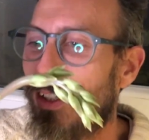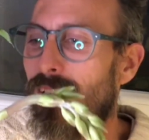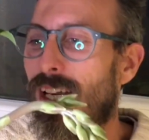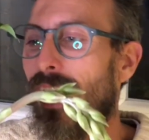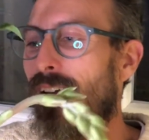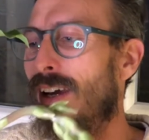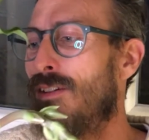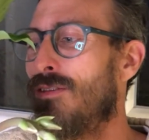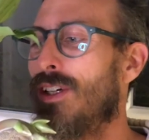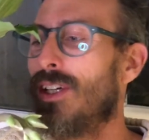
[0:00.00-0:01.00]

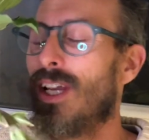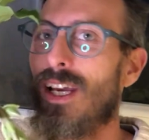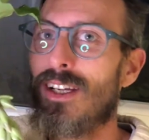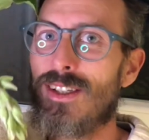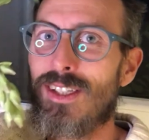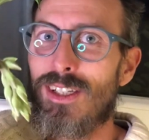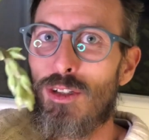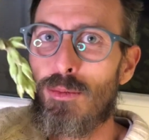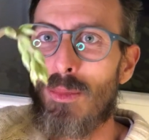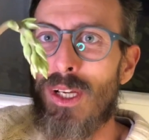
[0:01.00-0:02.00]
have a
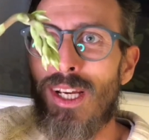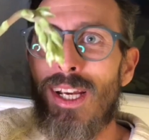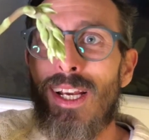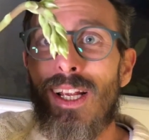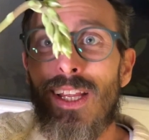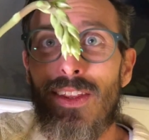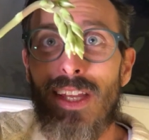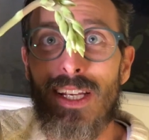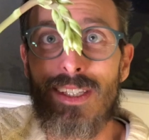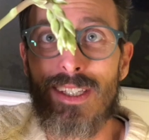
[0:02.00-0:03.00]
Catasetum
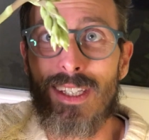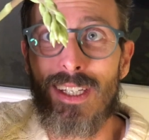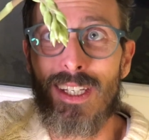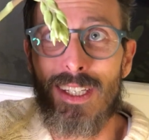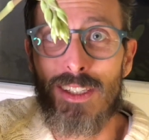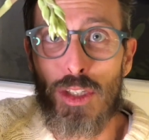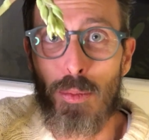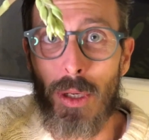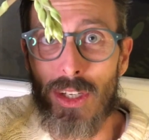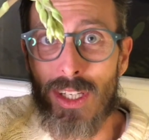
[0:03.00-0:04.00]
that's in
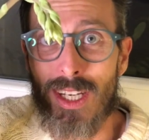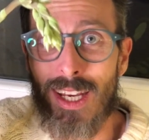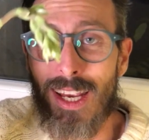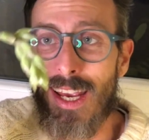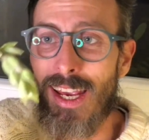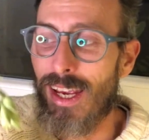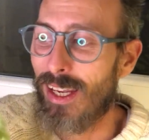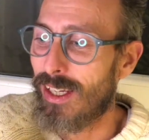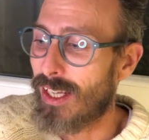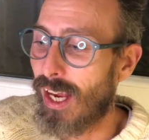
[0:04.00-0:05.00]
spike,
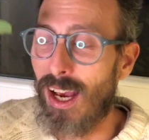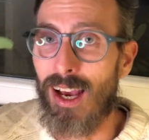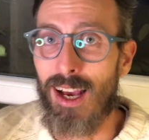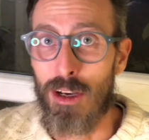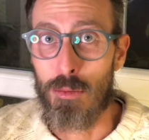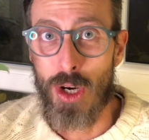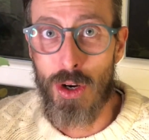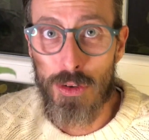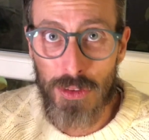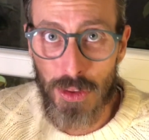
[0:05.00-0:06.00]
and I'm
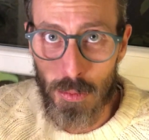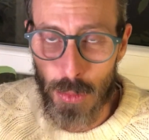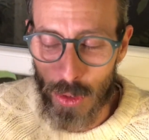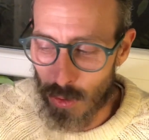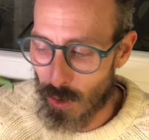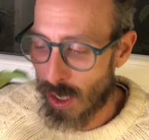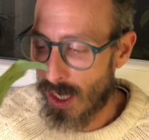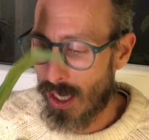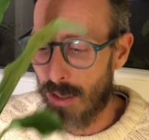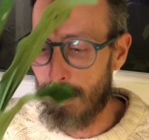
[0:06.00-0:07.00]
over the moon.
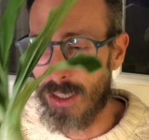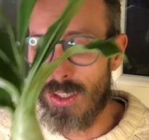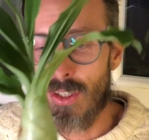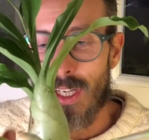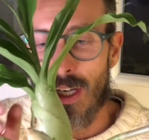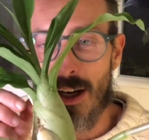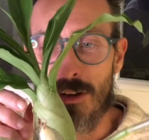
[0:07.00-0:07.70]
I mean, look at how